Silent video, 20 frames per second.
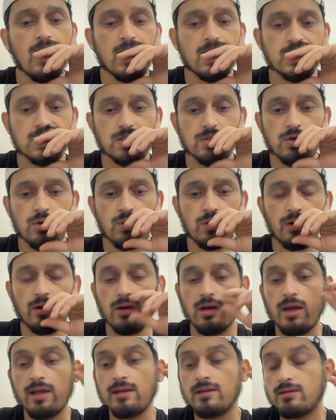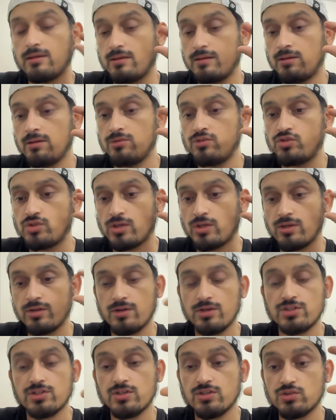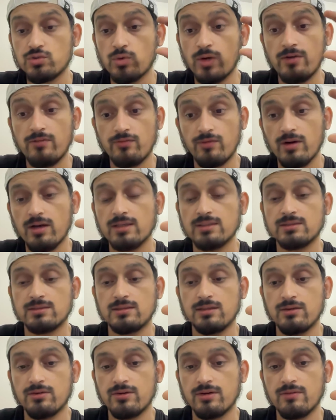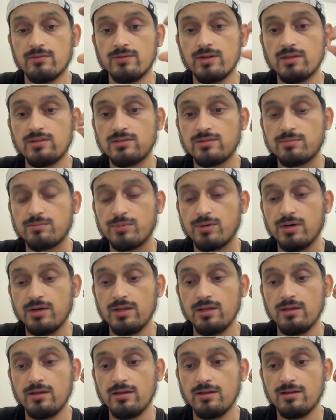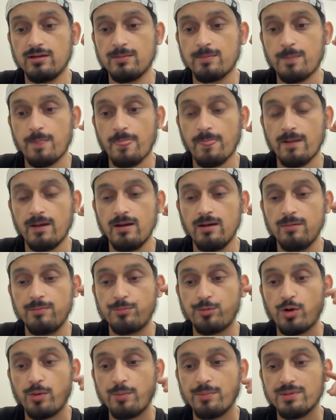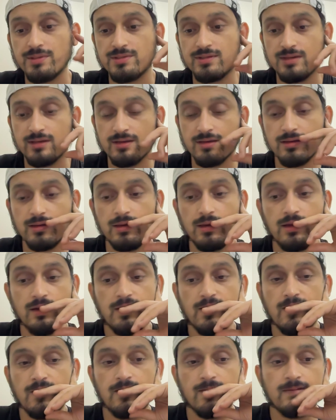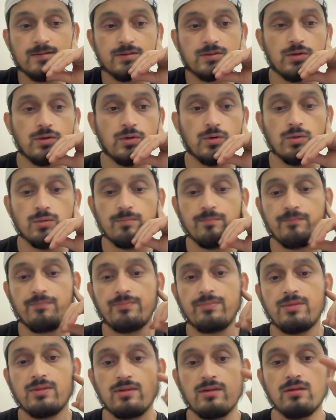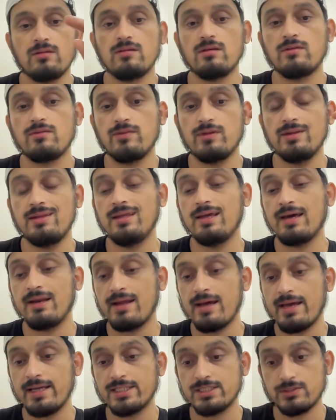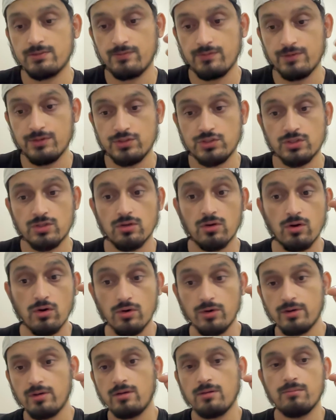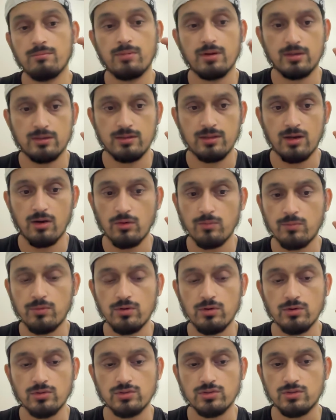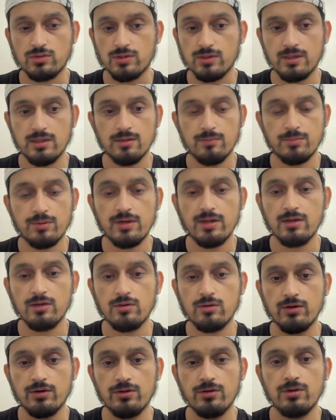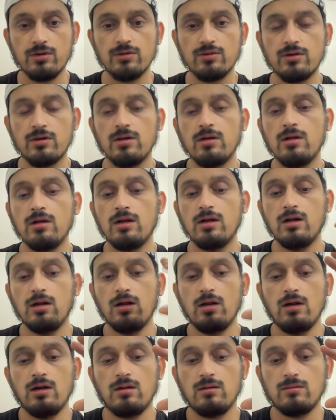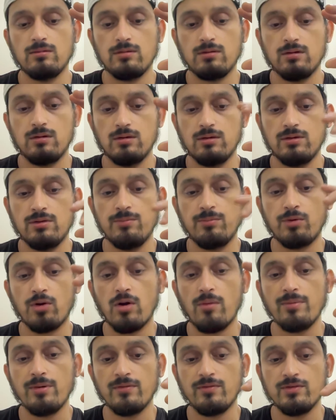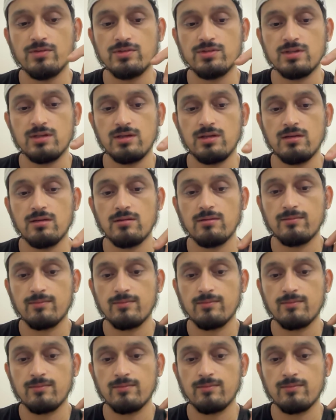So, and the generation is quite fast in Reve. That's pretty promising. So this is with the enhanced feature on, but the output looks pretty good. You know, the prompt, if you see,